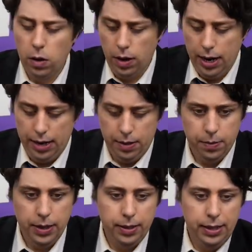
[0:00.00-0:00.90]
All
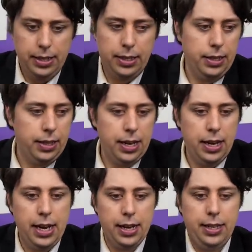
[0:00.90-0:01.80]
right, well, let's
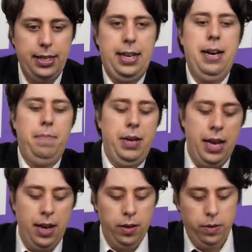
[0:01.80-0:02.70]
connect this up
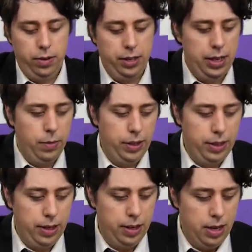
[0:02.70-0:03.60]
now, see what
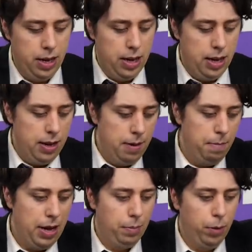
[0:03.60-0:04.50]
the
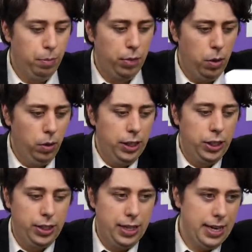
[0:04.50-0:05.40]
MacBook
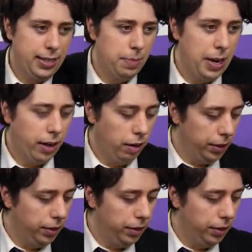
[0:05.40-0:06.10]
Pro-alicious has to make of